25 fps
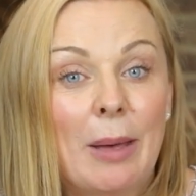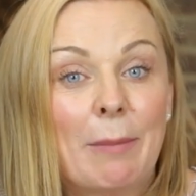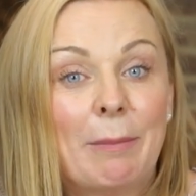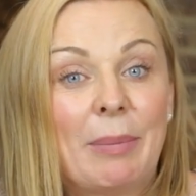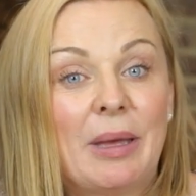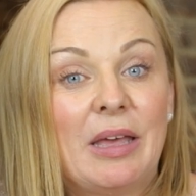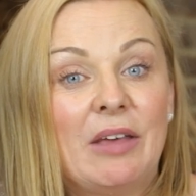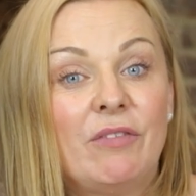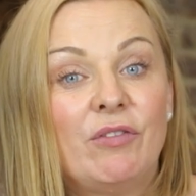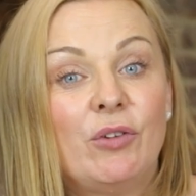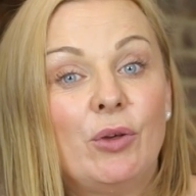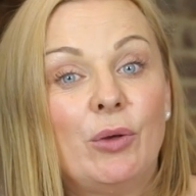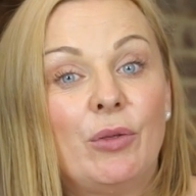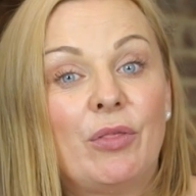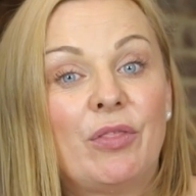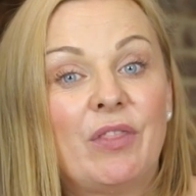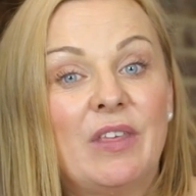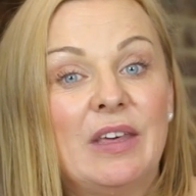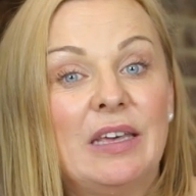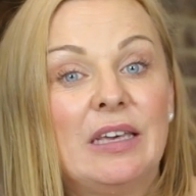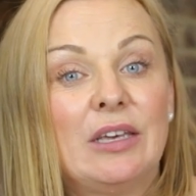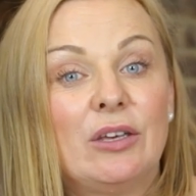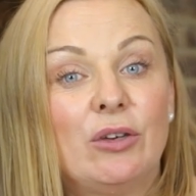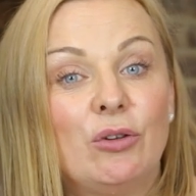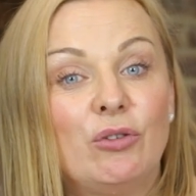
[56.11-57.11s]
but if you
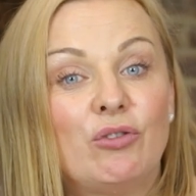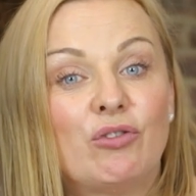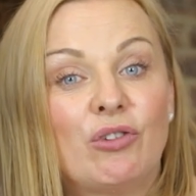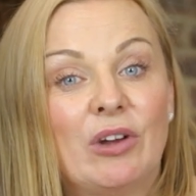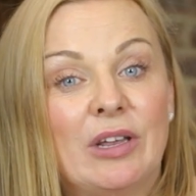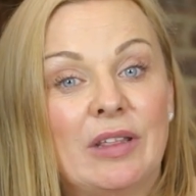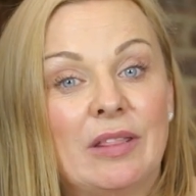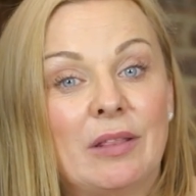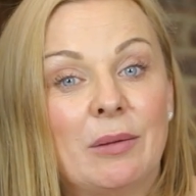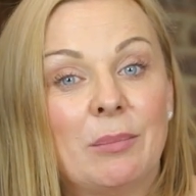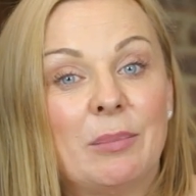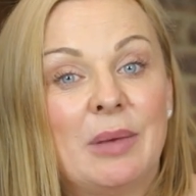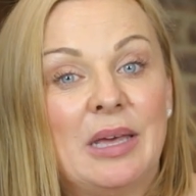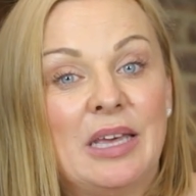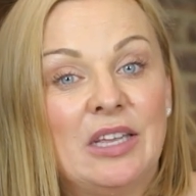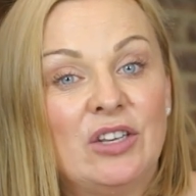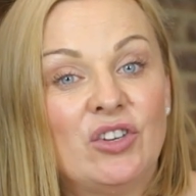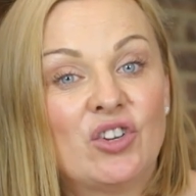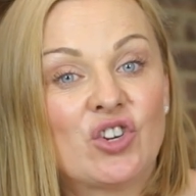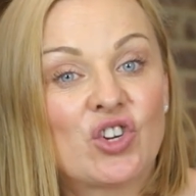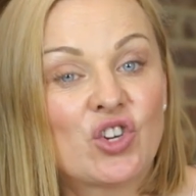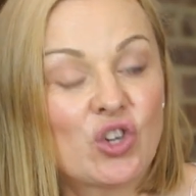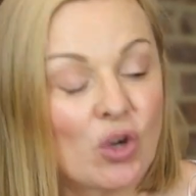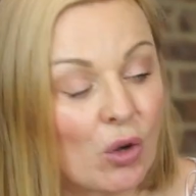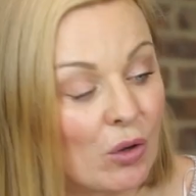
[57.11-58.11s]
think you drink them
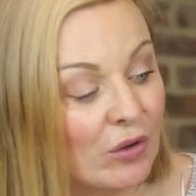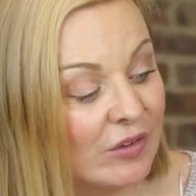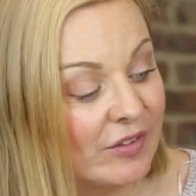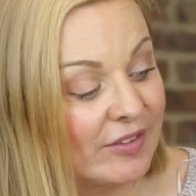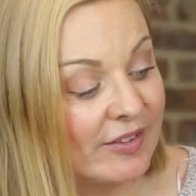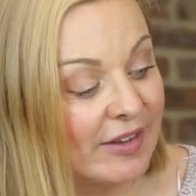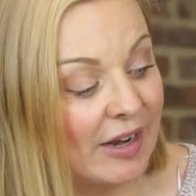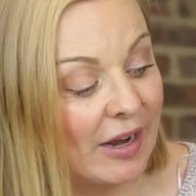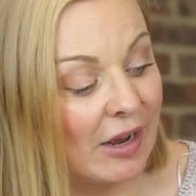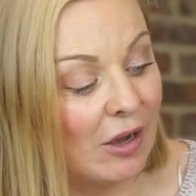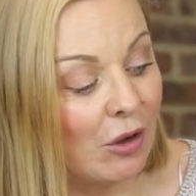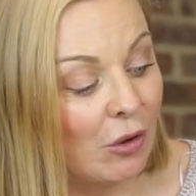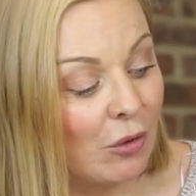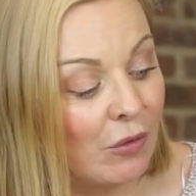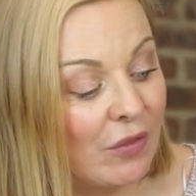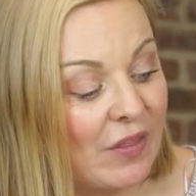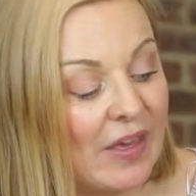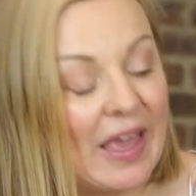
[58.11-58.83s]
in shot style,